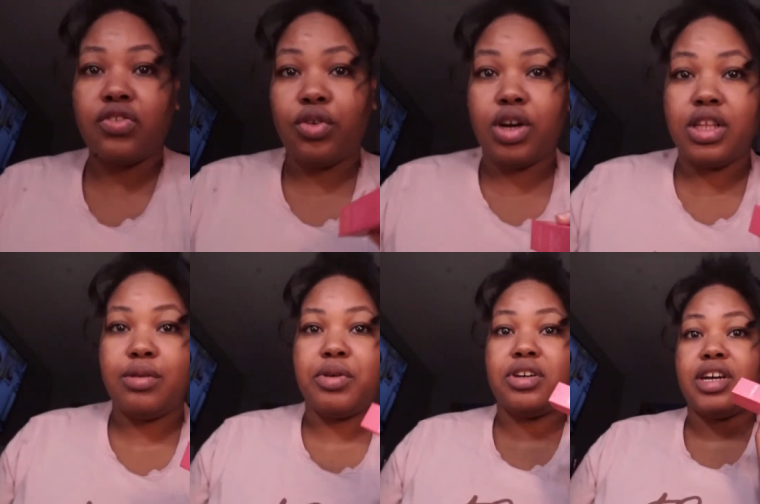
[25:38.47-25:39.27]
Sephora in
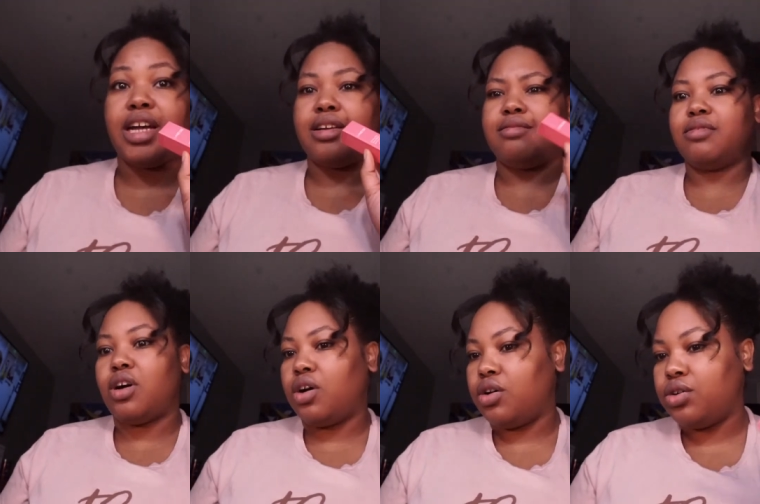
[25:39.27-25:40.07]
the mall had
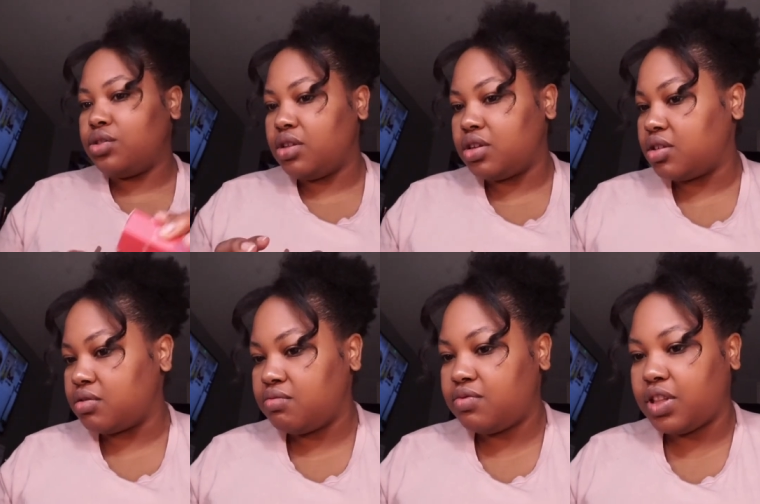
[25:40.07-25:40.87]
all
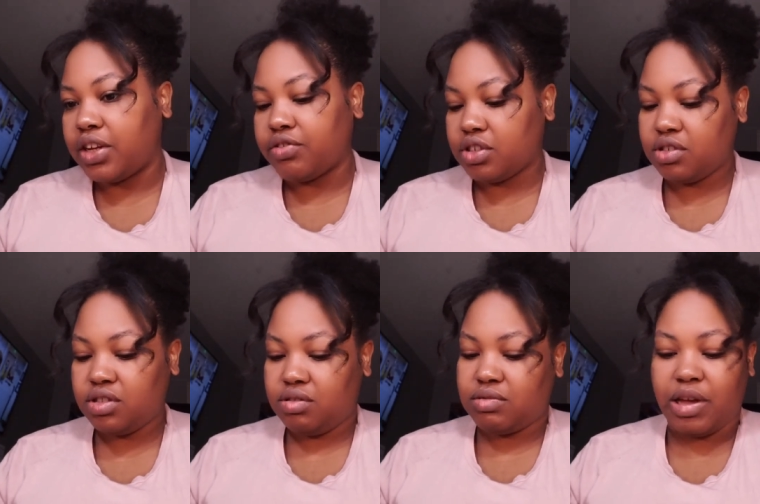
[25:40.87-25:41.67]
the
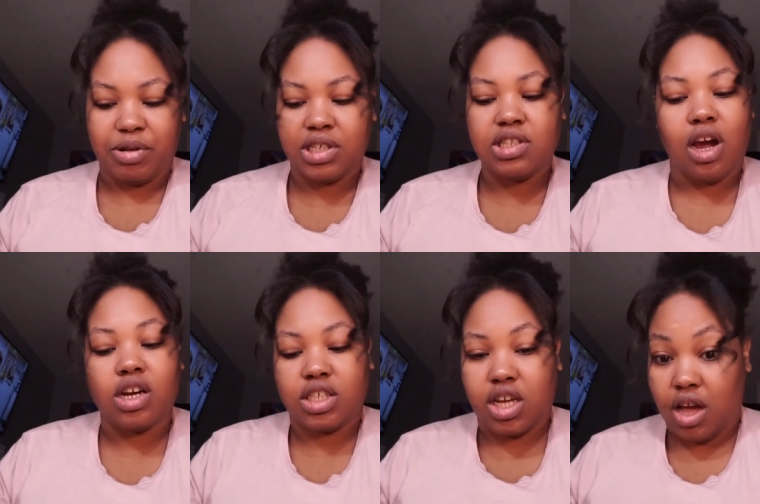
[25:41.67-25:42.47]
flavors. They were
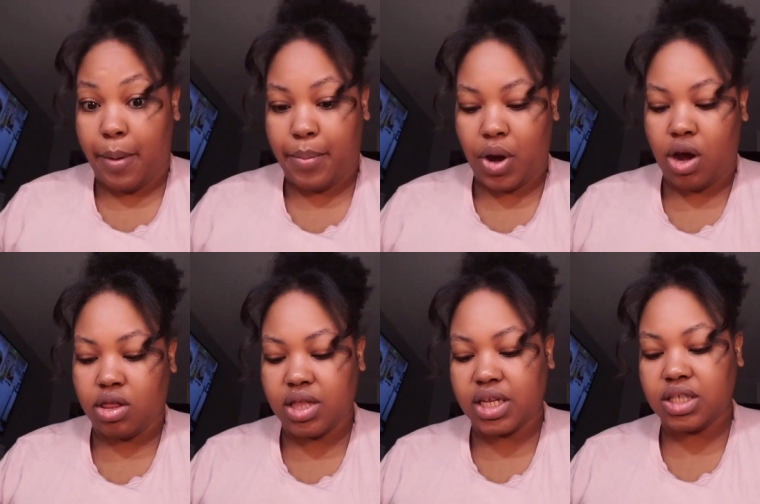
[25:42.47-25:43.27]
stocked up
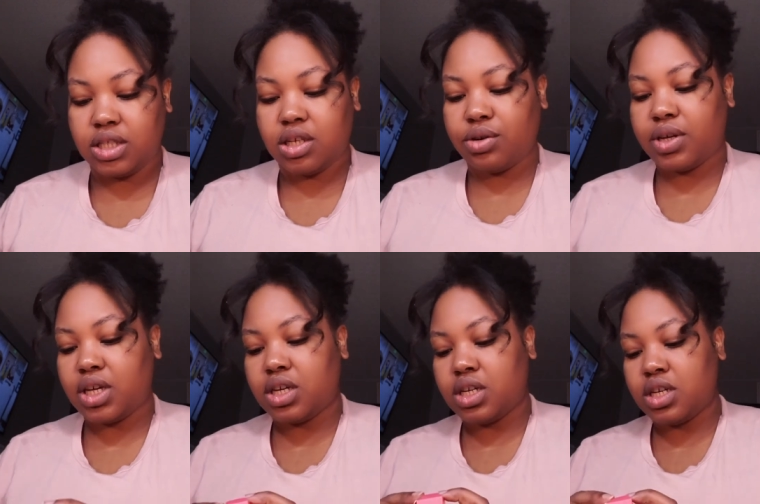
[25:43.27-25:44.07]
on this,
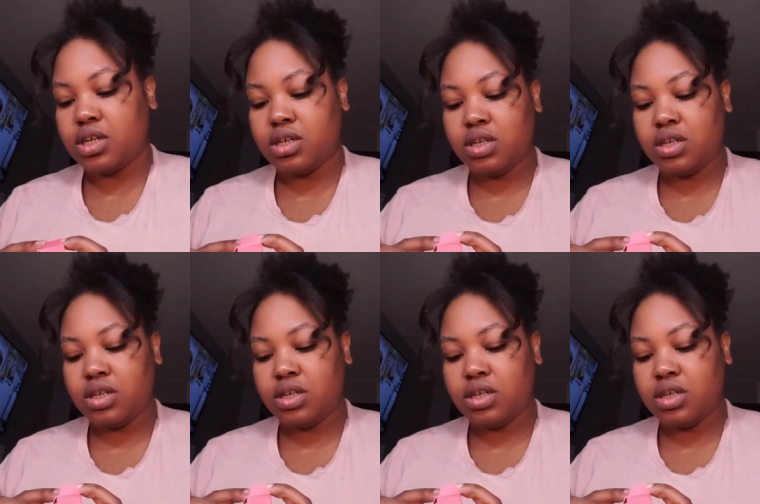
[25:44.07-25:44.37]
okay?